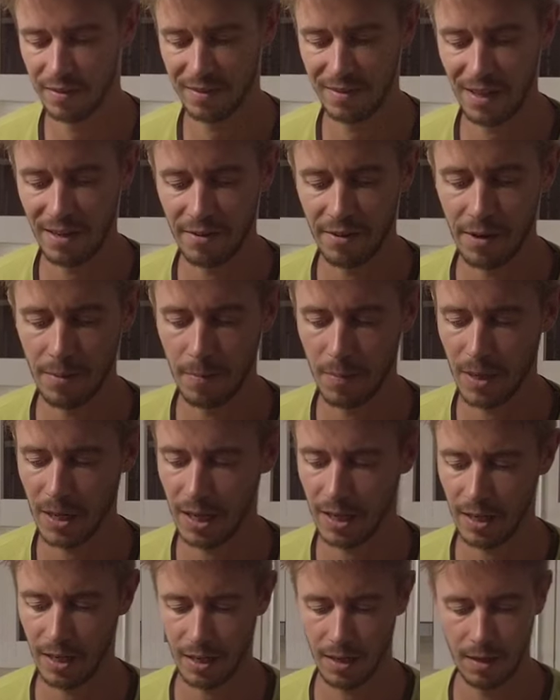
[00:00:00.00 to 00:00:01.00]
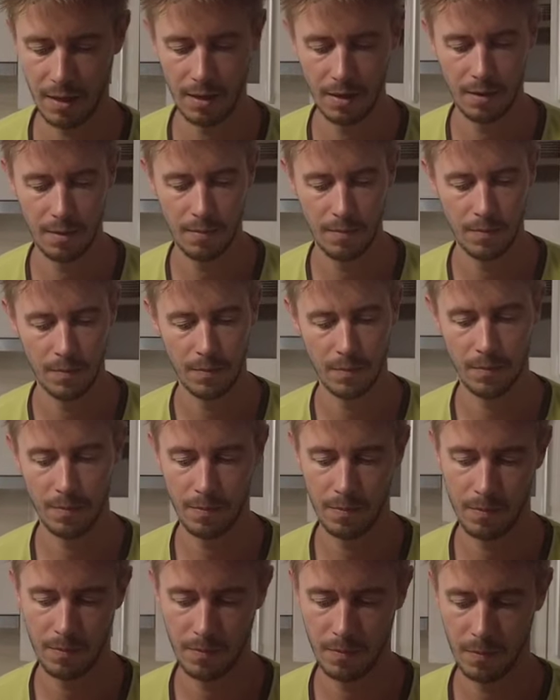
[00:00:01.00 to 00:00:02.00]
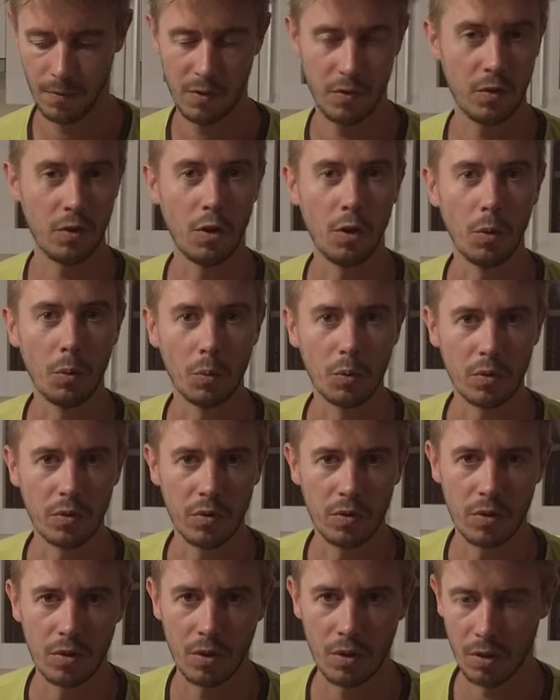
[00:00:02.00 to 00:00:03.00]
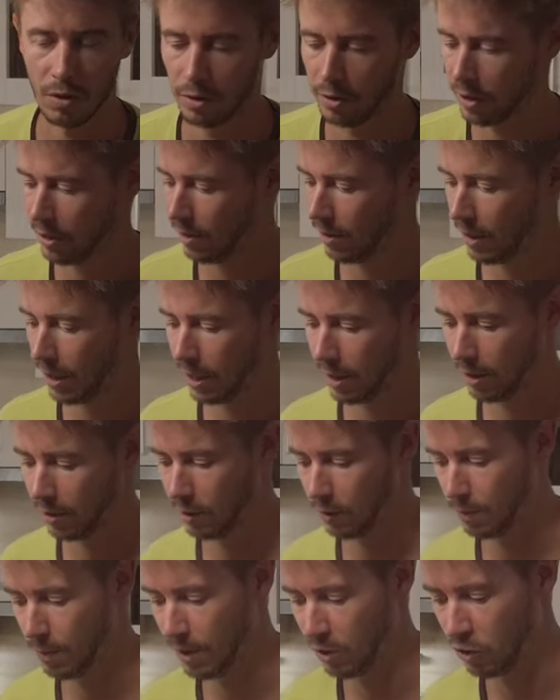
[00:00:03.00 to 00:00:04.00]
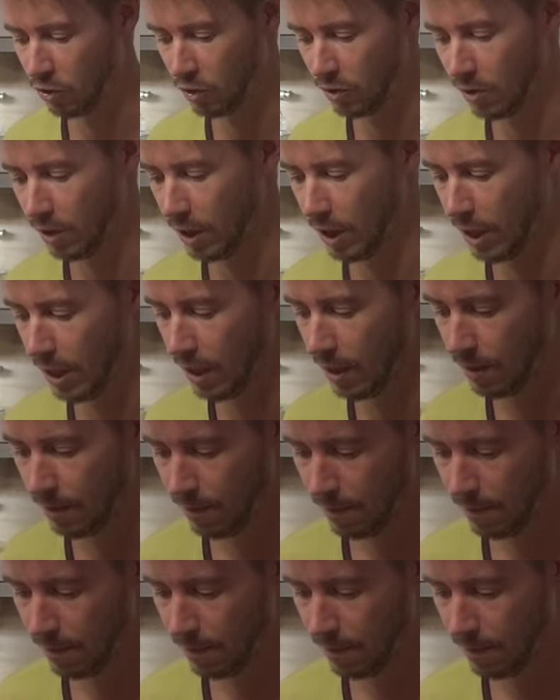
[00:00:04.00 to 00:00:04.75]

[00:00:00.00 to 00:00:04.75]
ceramic stones, or like it's specially